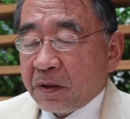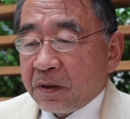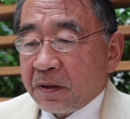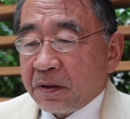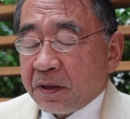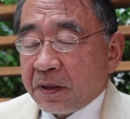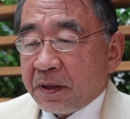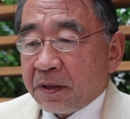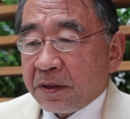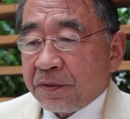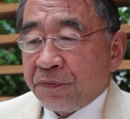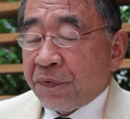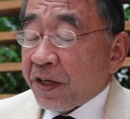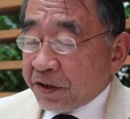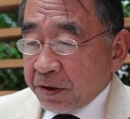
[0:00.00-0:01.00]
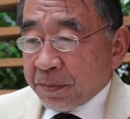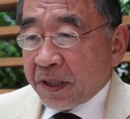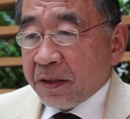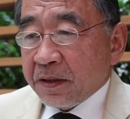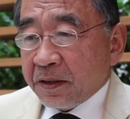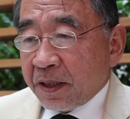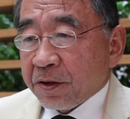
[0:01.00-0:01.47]
the
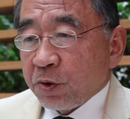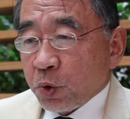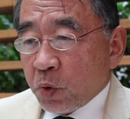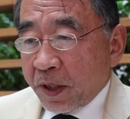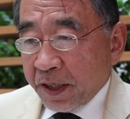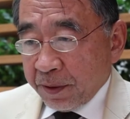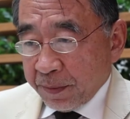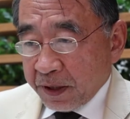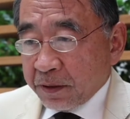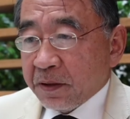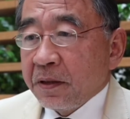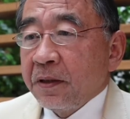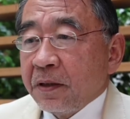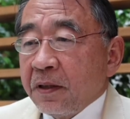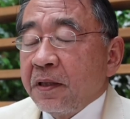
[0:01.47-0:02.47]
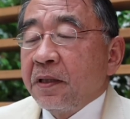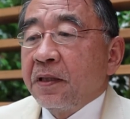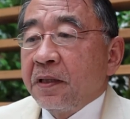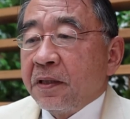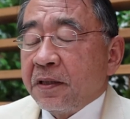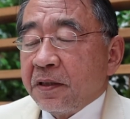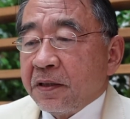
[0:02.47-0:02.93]
Fatima al-Nuaimi,
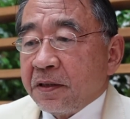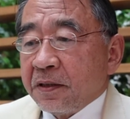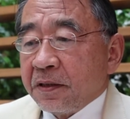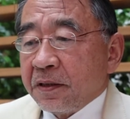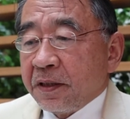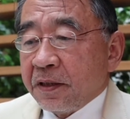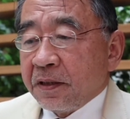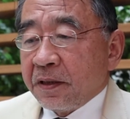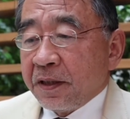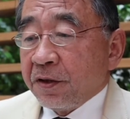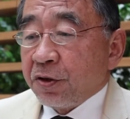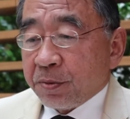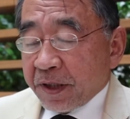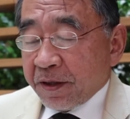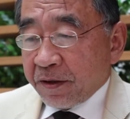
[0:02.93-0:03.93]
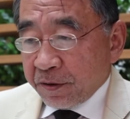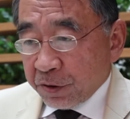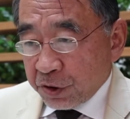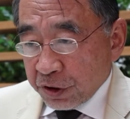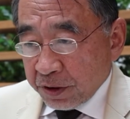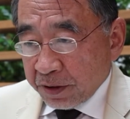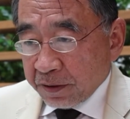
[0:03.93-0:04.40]
head of
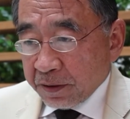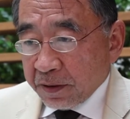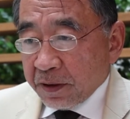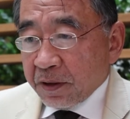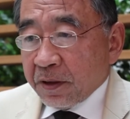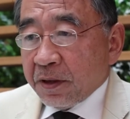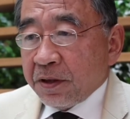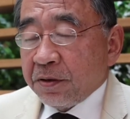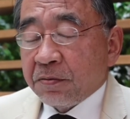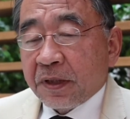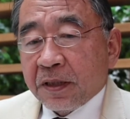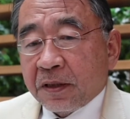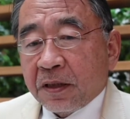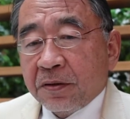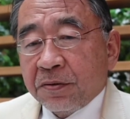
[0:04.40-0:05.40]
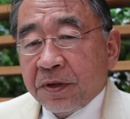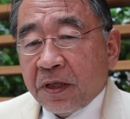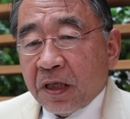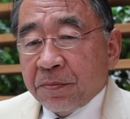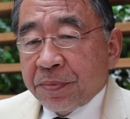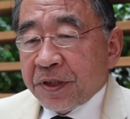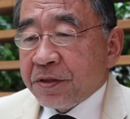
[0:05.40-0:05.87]
LNG. You know, we
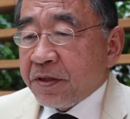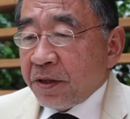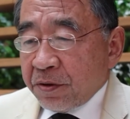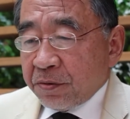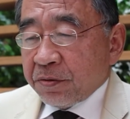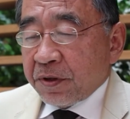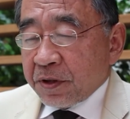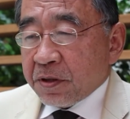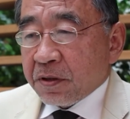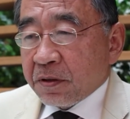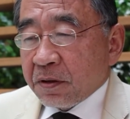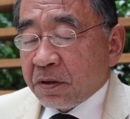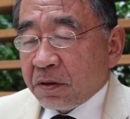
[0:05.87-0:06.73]
have been settled this